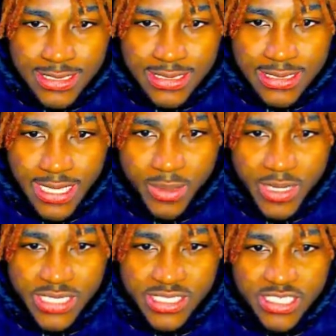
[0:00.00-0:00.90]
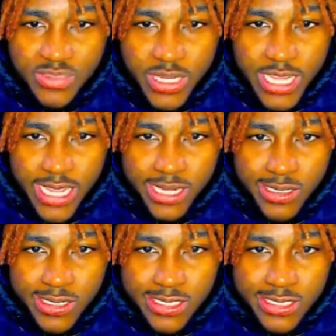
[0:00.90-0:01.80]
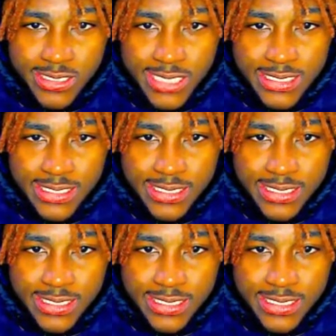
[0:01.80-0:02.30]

Damn, it is six-point game though. I ain't gonna lie to you.